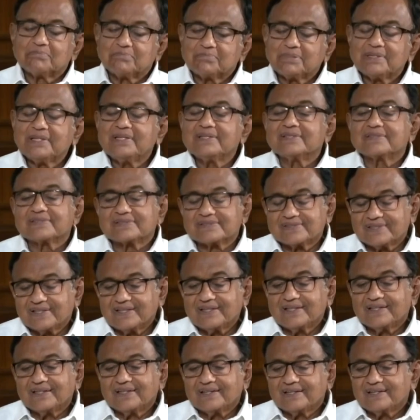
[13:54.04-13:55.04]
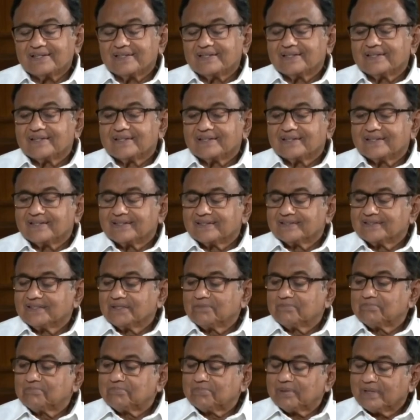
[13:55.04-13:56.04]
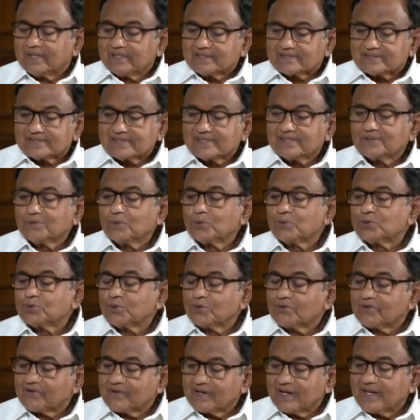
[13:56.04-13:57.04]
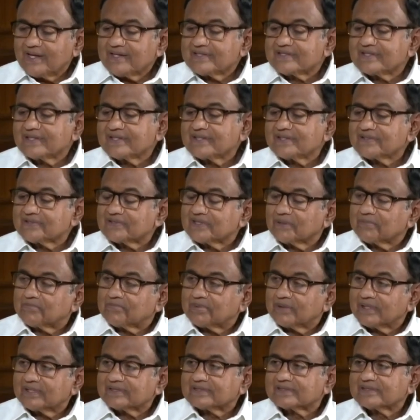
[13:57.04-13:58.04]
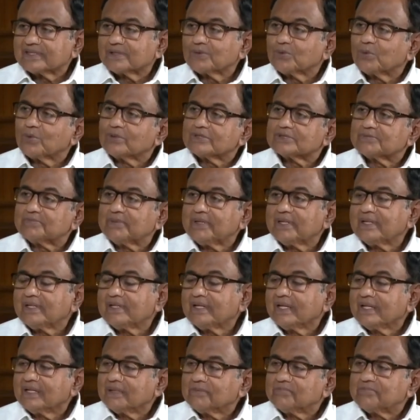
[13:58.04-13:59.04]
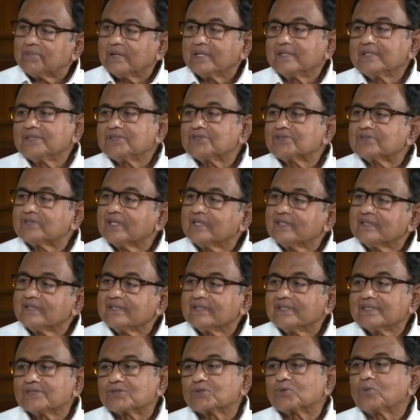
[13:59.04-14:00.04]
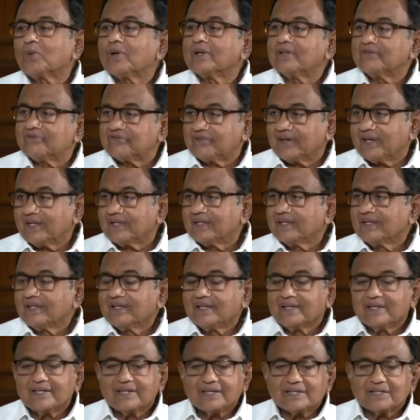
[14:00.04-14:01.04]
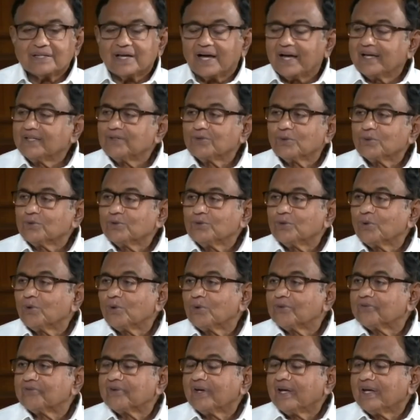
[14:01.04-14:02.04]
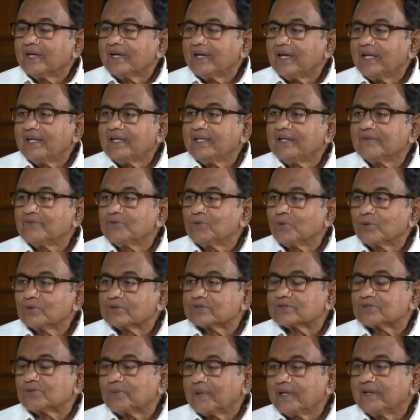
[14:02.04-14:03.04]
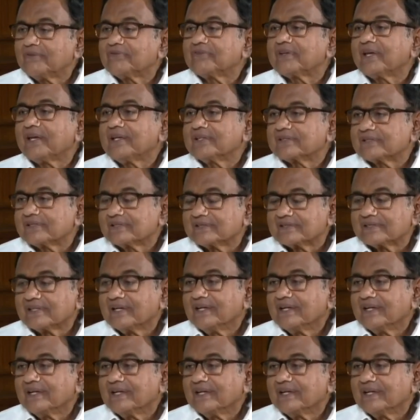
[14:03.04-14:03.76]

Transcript: Please, the person who should raise it is the person who has been punished and disqualified. Now, I don't know if any of those 12 cases